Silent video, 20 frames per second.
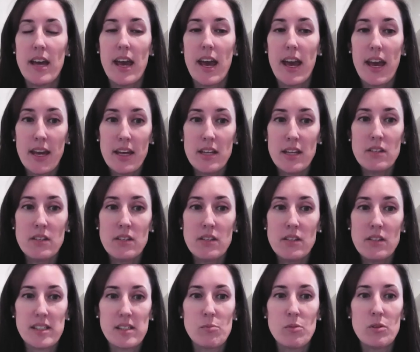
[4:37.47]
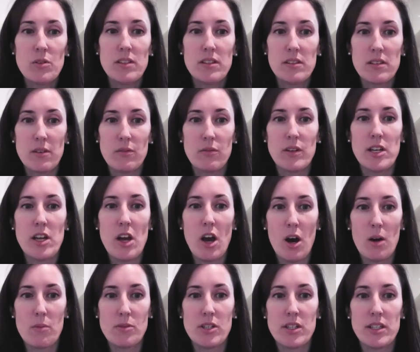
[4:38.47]
and flexible delivery
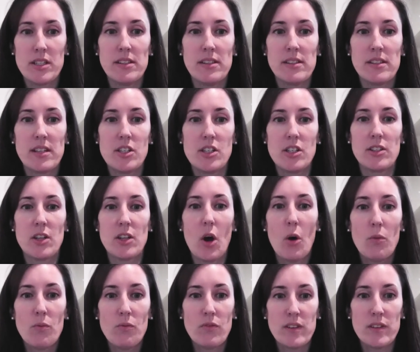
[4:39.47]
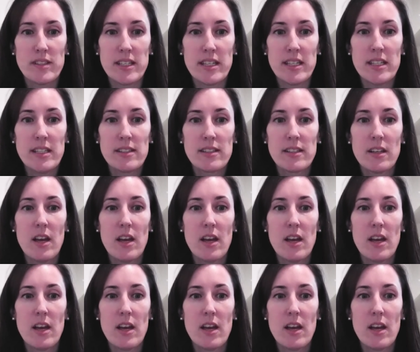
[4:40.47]
options such as home visits